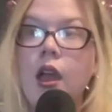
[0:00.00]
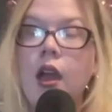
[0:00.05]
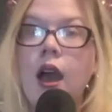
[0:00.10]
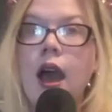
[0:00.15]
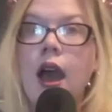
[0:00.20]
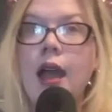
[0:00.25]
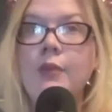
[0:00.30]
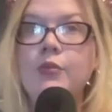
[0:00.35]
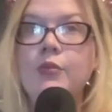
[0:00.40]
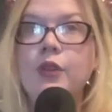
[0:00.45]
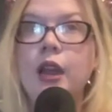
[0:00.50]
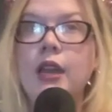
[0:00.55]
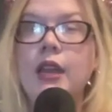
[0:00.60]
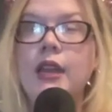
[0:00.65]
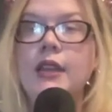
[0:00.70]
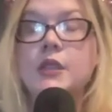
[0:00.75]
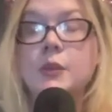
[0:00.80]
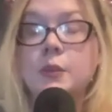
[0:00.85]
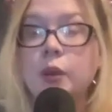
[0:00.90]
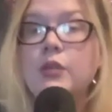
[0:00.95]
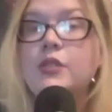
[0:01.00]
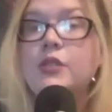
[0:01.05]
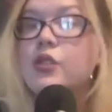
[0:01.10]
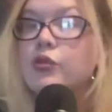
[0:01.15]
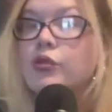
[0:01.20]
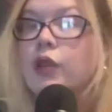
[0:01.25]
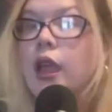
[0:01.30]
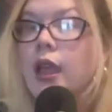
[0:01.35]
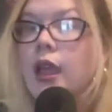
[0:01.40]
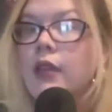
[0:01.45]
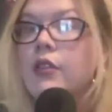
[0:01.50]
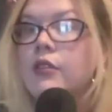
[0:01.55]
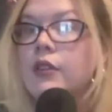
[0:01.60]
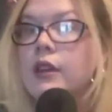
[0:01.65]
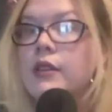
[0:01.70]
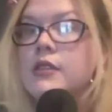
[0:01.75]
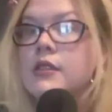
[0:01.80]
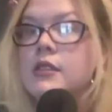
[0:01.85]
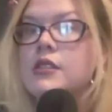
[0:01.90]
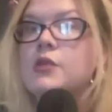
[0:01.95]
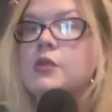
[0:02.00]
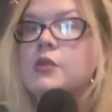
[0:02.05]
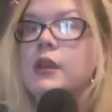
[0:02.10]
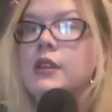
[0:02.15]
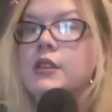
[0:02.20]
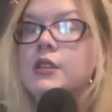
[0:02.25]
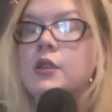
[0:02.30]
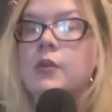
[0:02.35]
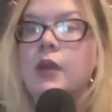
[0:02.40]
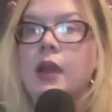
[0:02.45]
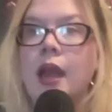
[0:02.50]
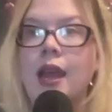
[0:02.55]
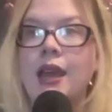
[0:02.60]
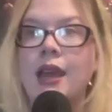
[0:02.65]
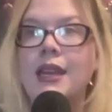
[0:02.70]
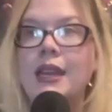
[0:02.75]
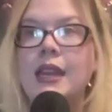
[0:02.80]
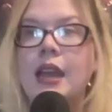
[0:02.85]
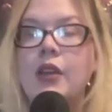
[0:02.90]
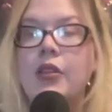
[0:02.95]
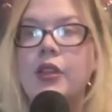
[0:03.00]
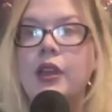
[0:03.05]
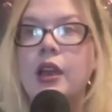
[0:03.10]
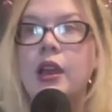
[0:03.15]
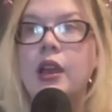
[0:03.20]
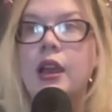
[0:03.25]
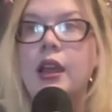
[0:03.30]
I'm ready. It's supposed to rain the rest of this week. So I'm like, I got to get out there.